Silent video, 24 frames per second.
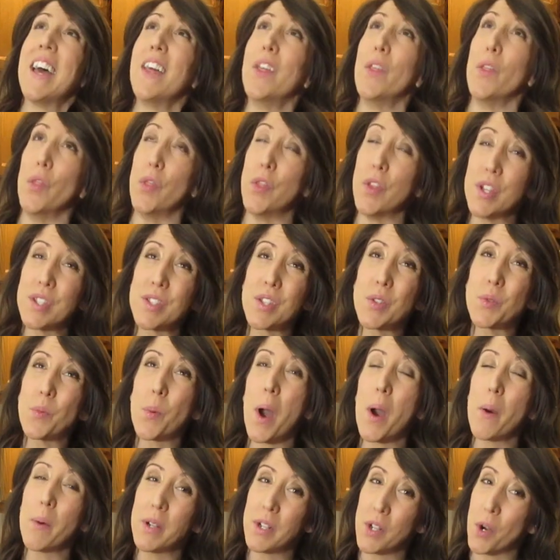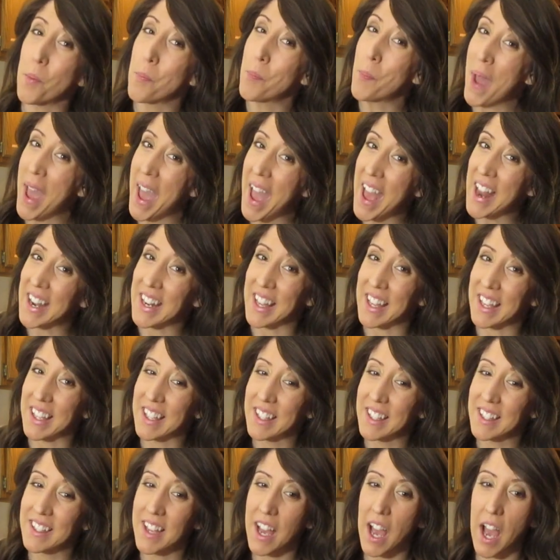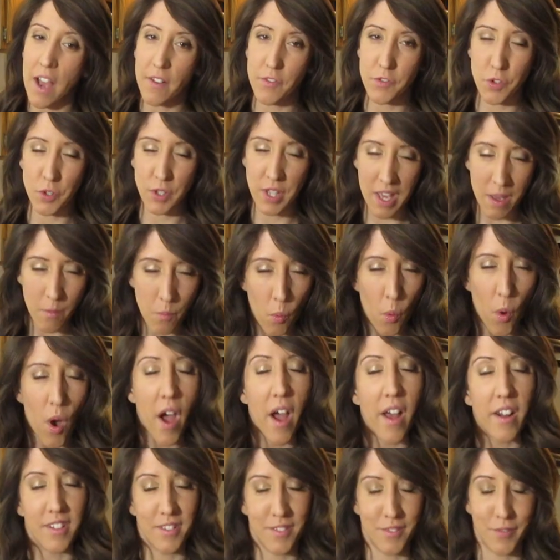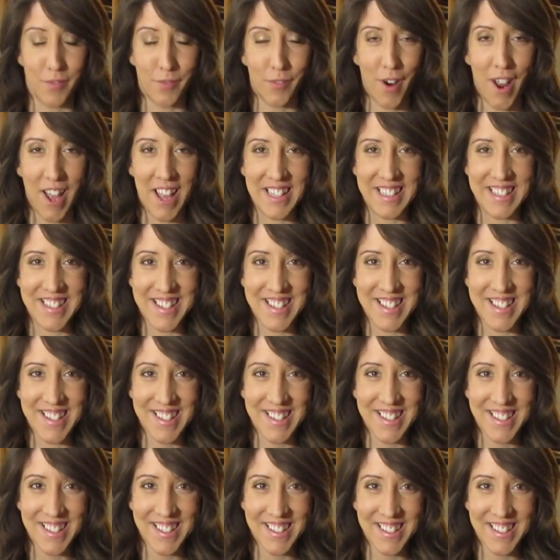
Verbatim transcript: This is why we don't panic after game one, friends.